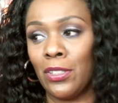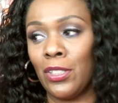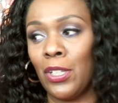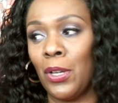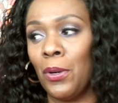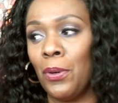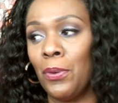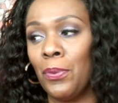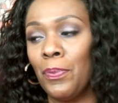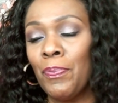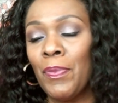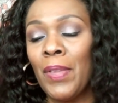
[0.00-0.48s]

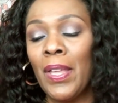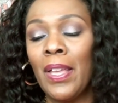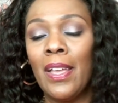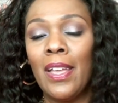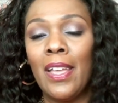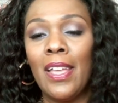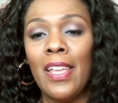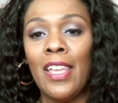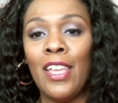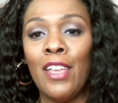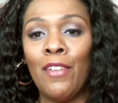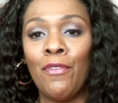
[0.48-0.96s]
So
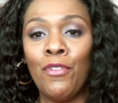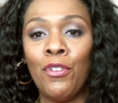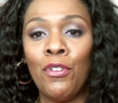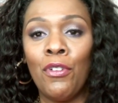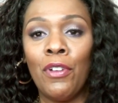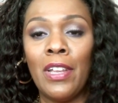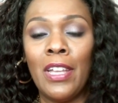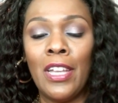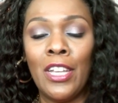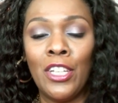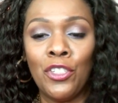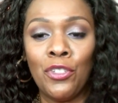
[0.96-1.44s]
if
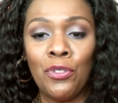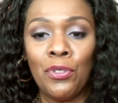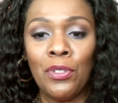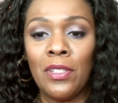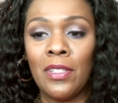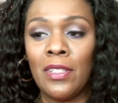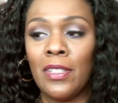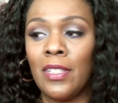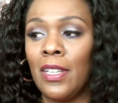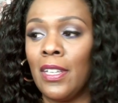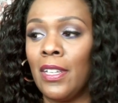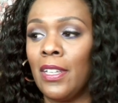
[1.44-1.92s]
you're
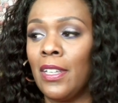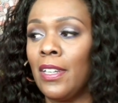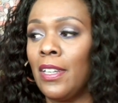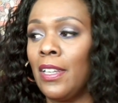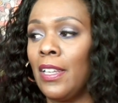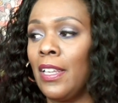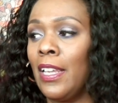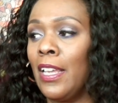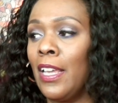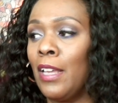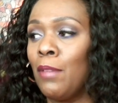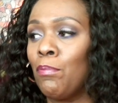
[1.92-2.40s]

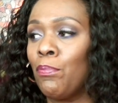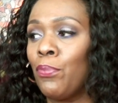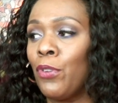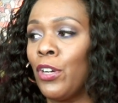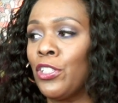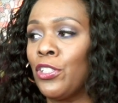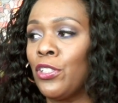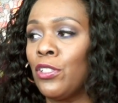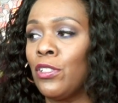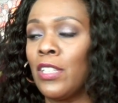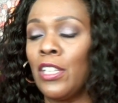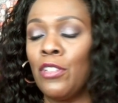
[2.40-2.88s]
interested in
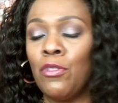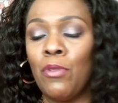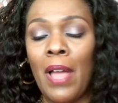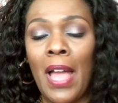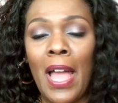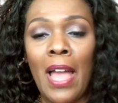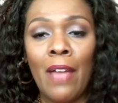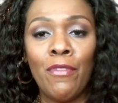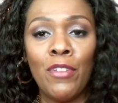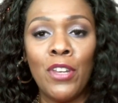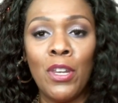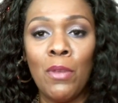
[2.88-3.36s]
brushes and you
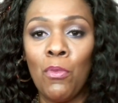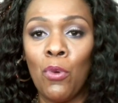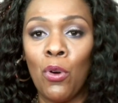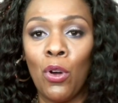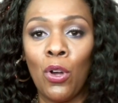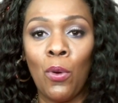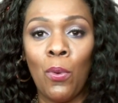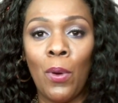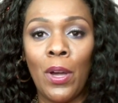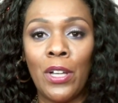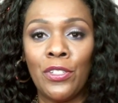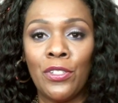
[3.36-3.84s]
have any more
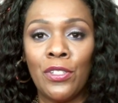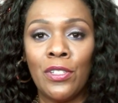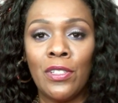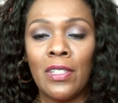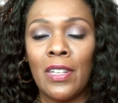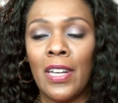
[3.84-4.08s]
questions,